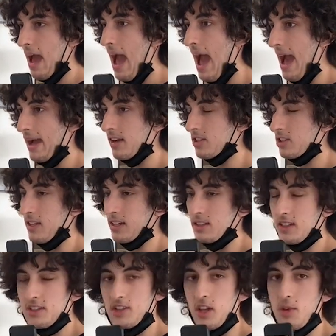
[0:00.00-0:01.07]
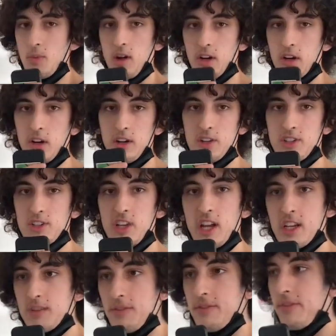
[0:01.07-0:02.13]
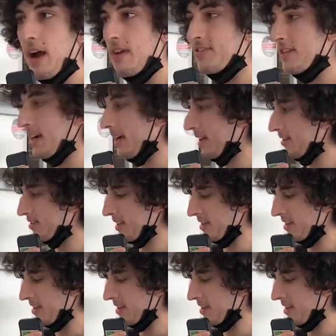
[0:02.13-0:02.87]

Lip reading: acts, like let's say you want current to change every 5 seconds,